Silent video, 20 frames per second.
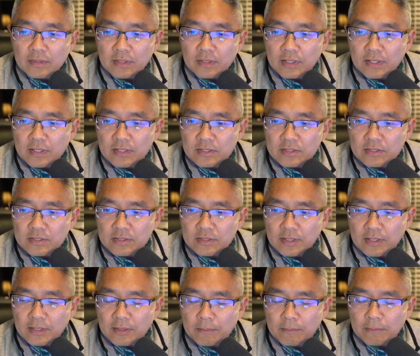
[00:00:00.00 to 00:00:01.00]
It's
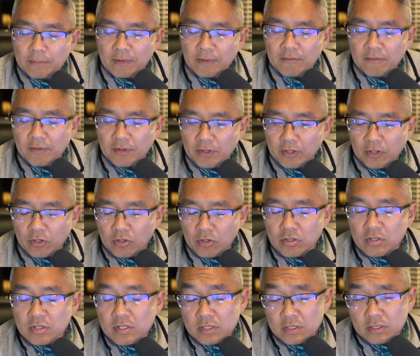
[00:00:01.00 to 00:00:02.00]
a very
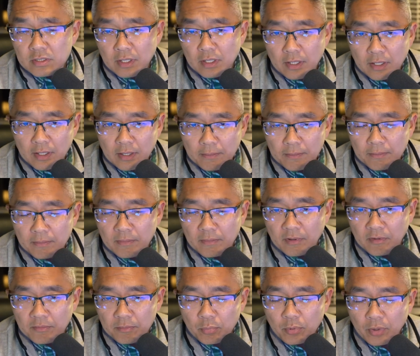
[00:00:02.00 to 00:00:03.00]
earnest time
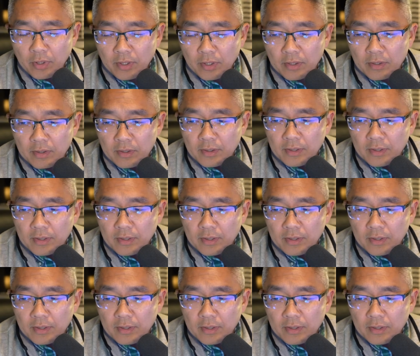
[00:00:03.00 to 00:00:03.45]
of prayer.